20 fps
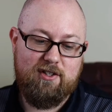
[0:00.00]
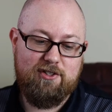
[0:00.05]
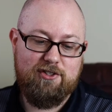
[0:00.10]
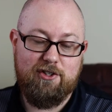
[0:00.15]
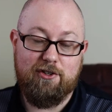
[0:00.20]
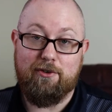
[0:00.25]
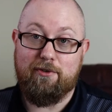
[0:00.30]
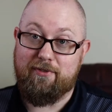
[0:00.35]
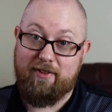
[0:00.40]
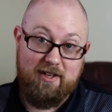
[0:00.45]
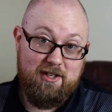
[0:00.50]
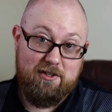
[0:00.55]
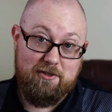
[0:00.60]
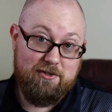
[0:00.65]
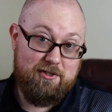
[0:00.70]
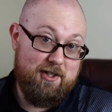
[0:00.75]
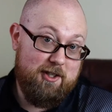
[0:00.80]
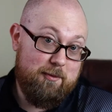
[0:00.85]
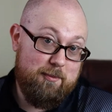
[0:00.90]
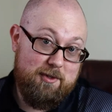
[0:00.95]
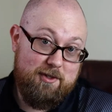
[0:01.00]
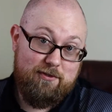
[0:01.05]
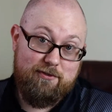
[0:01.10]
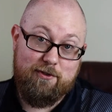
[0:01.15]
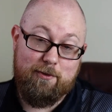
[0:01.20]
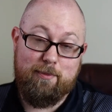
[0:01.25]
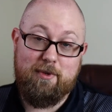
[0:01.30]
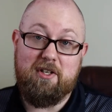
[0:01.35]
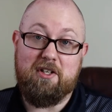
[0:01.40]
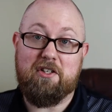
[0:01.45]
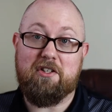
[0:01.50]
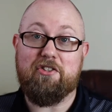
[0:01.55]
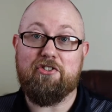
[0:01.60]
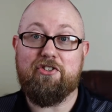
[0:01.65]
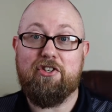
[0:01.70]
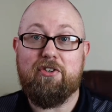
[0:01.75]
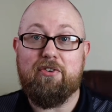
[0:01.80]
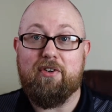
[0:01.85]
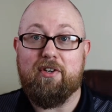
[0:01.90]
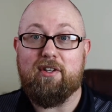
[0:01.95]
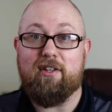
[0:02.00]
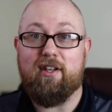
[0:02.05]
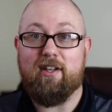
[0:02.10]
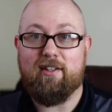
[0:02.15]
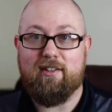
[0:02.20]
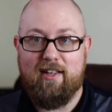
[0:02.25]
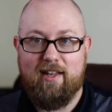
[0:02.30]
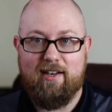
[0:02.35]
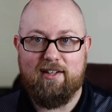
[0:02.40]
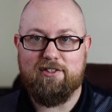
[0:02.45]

so thank you, Sigma, for being considerate like that.